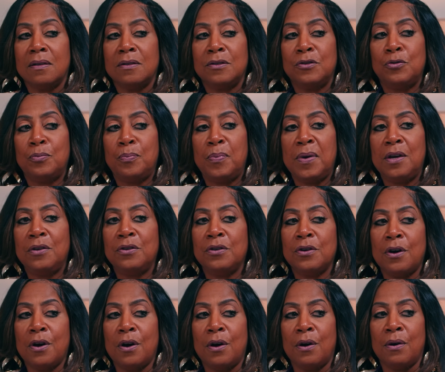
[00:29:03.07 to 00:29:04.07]
Speak
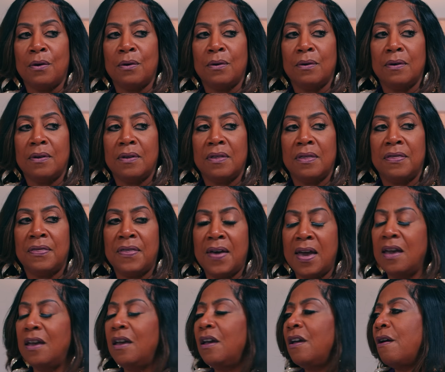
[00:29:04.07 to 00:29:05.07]
to her,
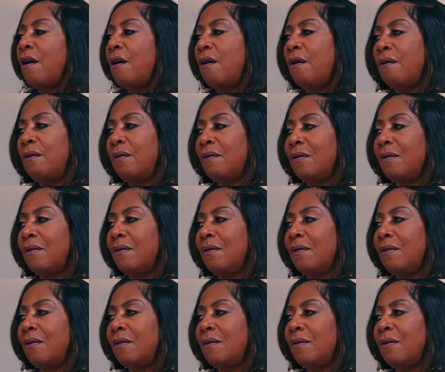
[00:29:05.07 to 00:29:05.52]
thanking her.